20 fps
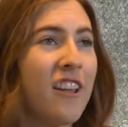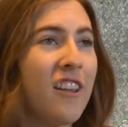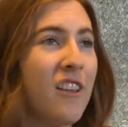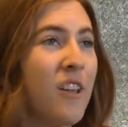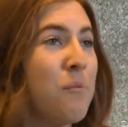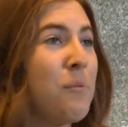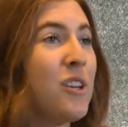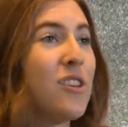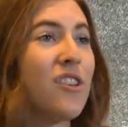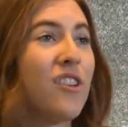and
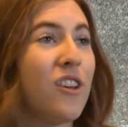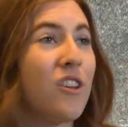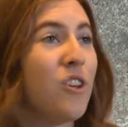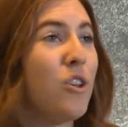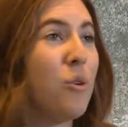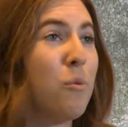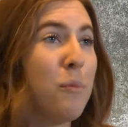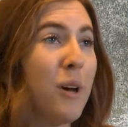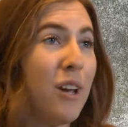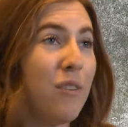let me tell
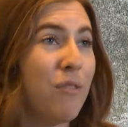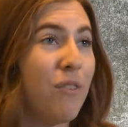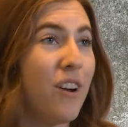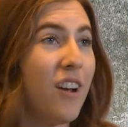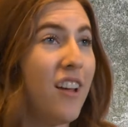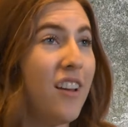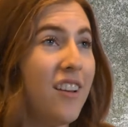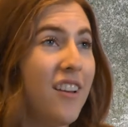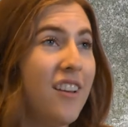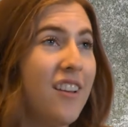you, my
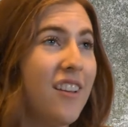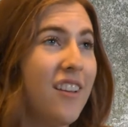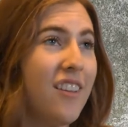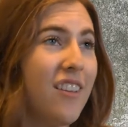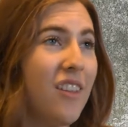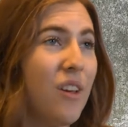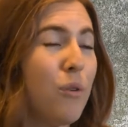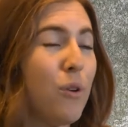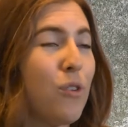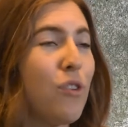friend,
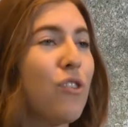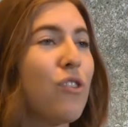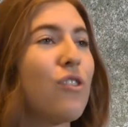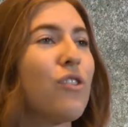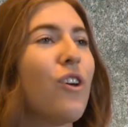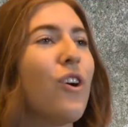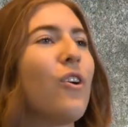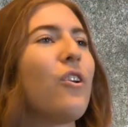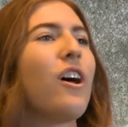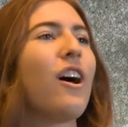they were
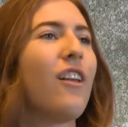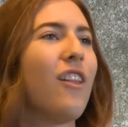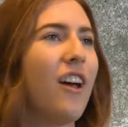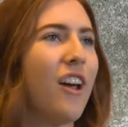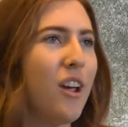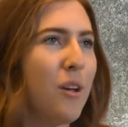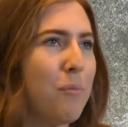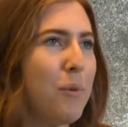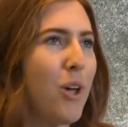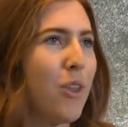so not
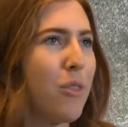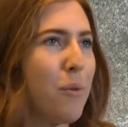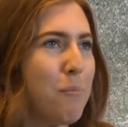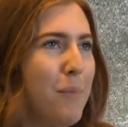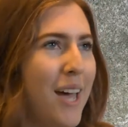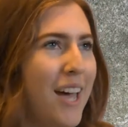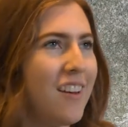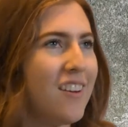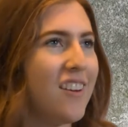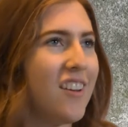lying about the
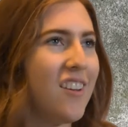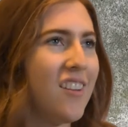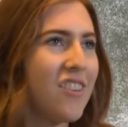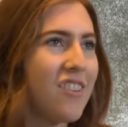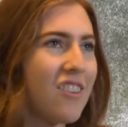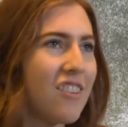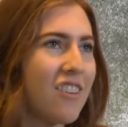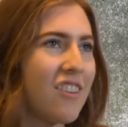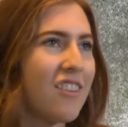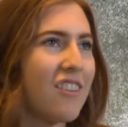madness.